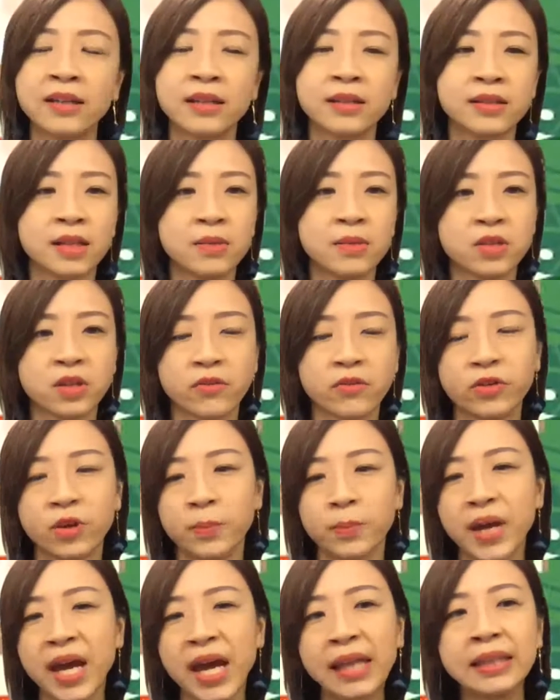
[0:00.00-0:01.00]
in terms of
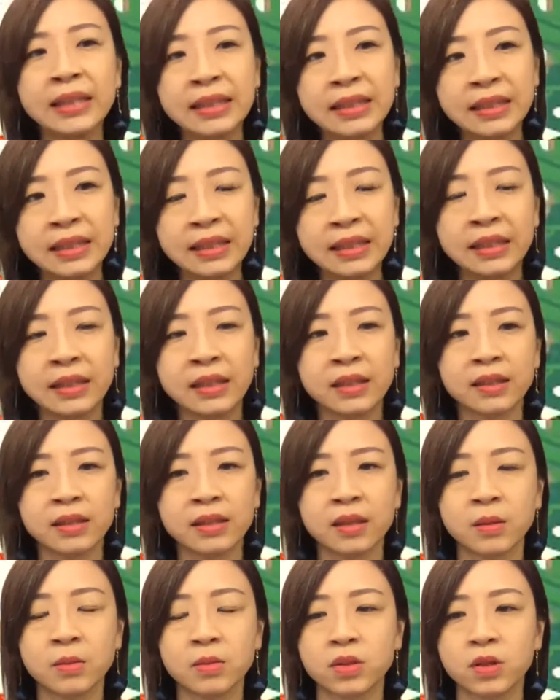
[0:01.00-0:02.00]
your pedaling, in
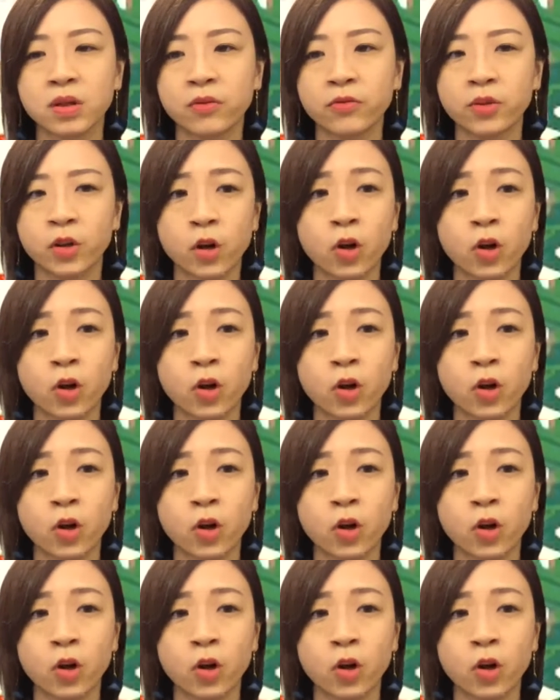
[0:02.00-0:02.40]
terms of your